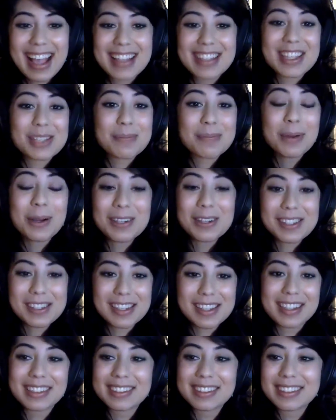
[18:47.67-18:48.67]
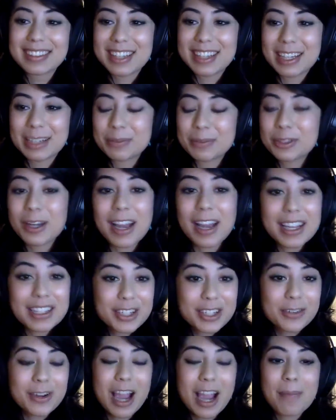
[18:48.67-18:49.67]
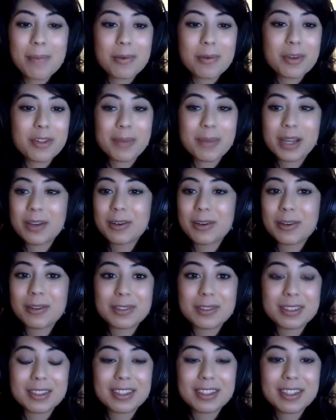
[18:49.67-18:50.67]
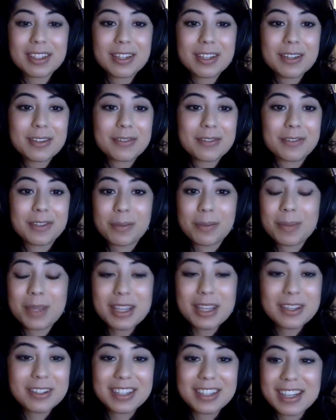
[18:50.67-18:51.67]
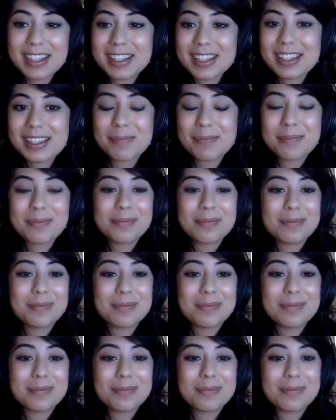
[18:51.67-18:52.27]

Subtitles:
this person trying to grapple with my own Filipino-ness,